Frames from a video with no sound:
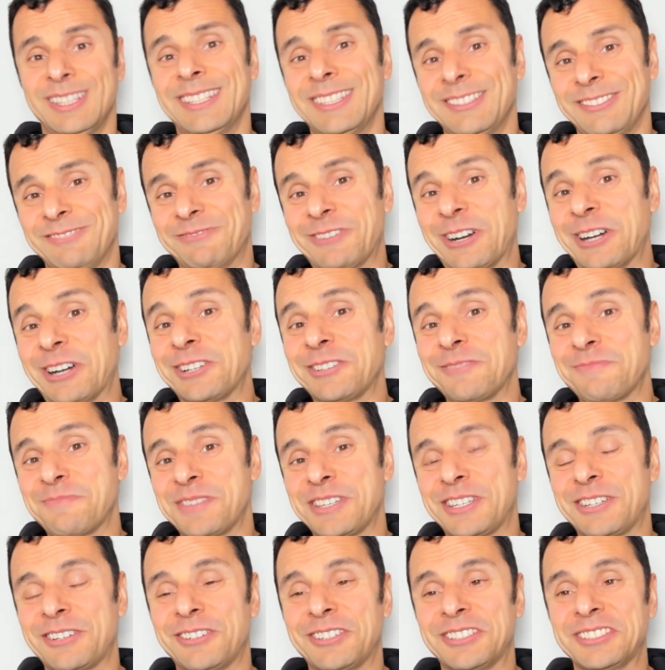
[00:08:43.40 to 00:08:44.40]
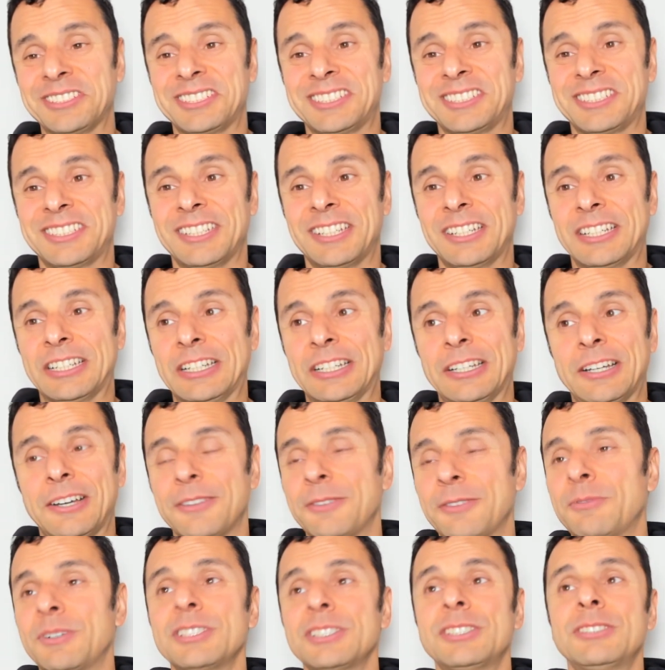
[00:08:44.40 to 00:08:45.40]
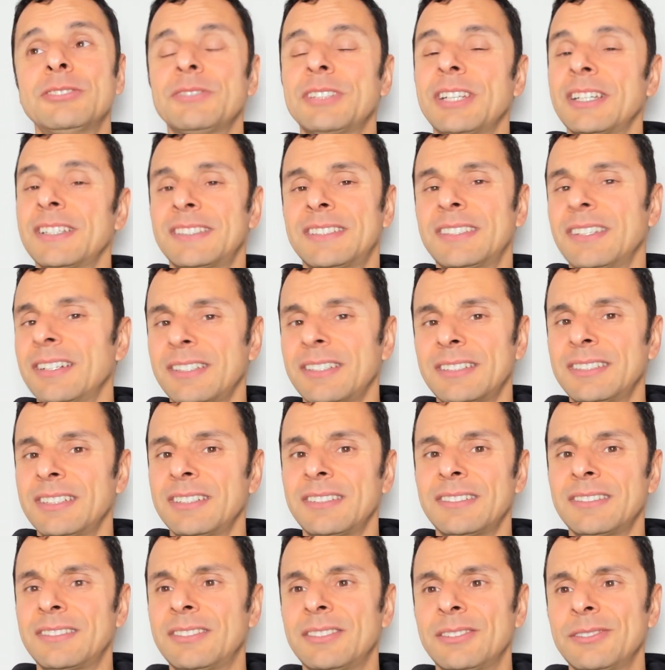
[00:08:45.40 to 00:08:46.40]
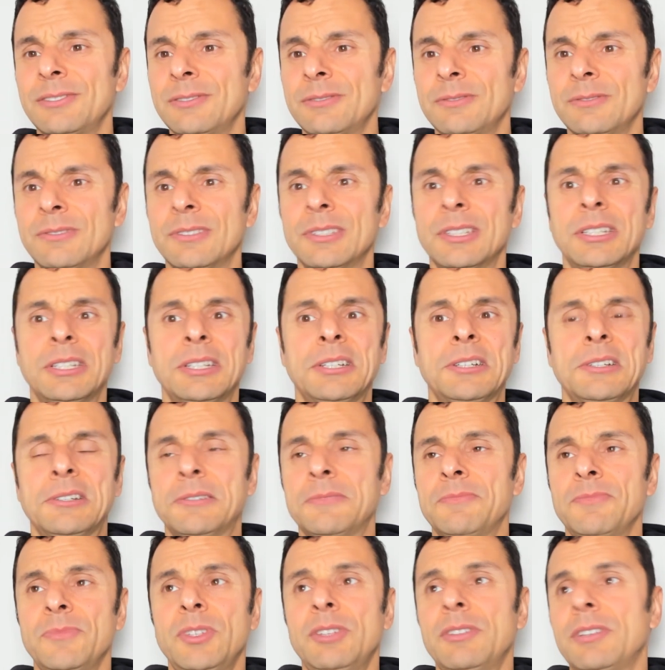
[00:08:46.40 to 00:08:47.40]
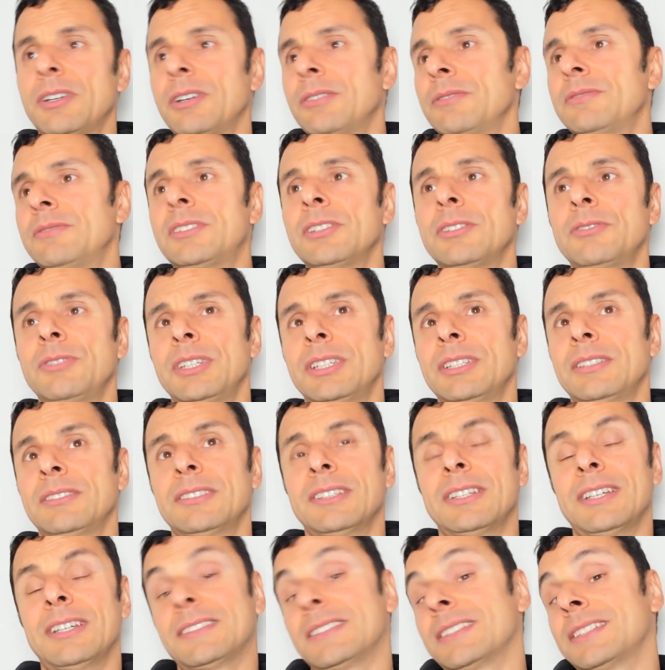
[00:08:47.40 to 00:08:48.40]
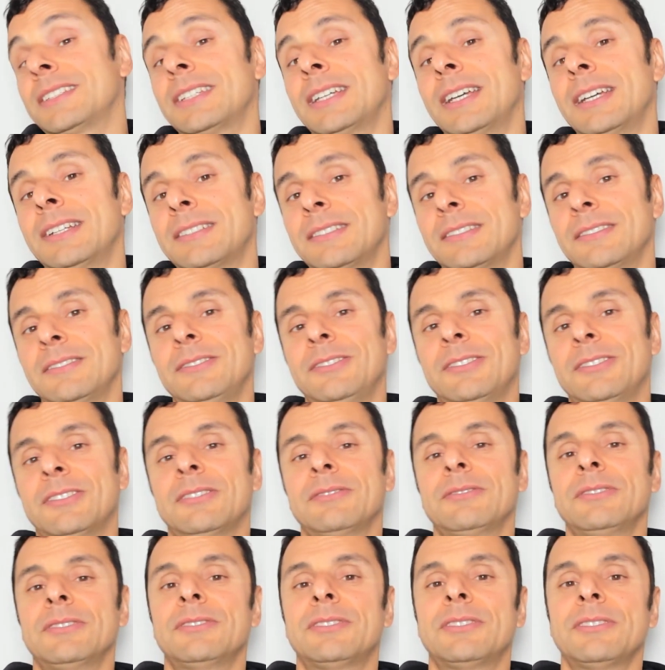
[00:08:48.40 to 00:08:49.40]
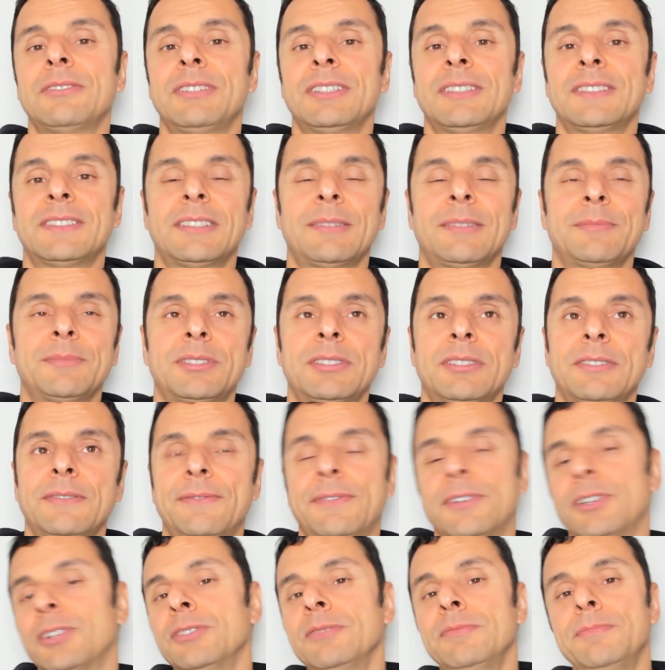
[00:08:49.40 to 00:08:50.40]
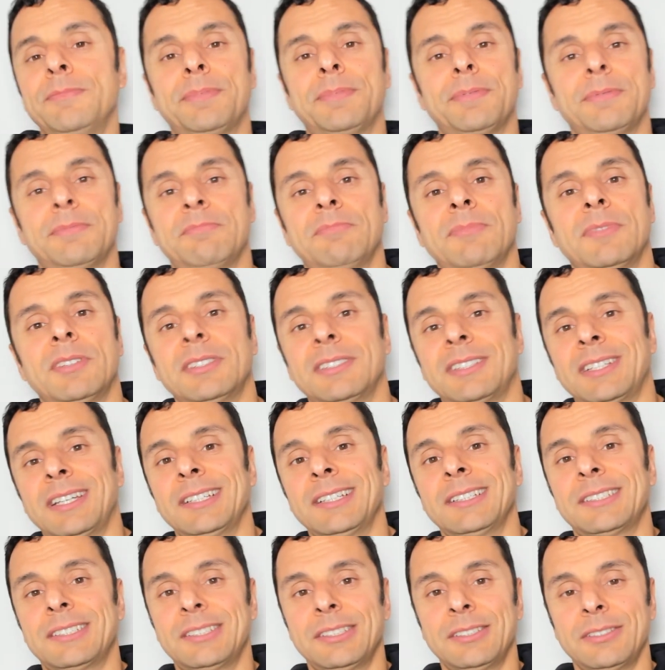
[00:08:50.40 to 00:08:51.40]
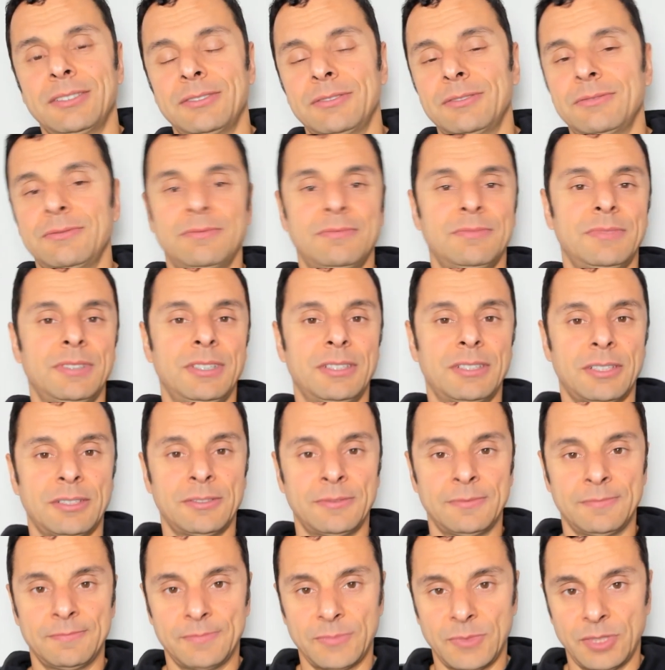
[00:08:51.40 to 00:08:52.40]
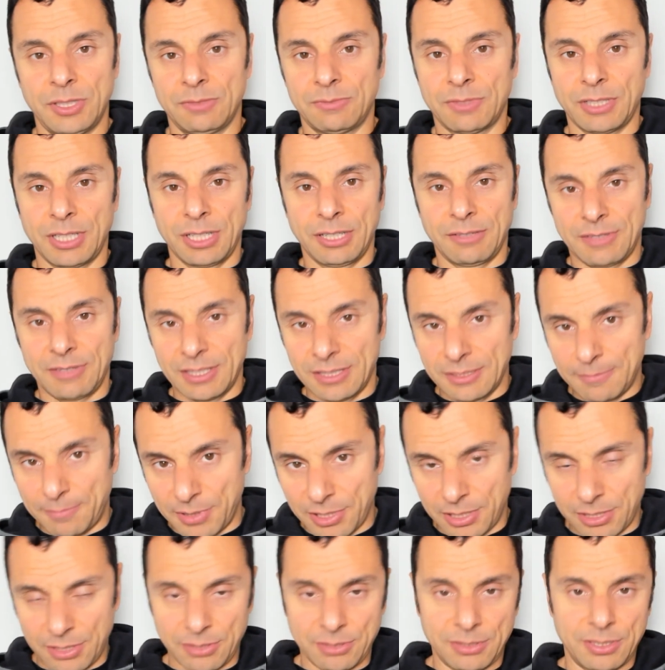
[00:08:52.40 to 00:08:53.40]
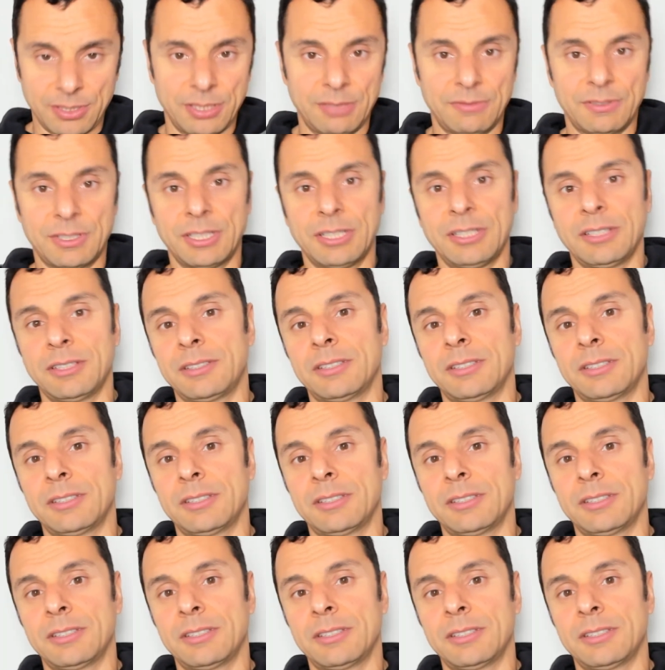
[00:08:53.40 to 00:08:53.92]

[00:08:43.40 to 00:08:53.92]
running, because otherwise you'll get sucked into, doing, as I said, you're doing some sort of loop that takes you, you're running around the block, or you're running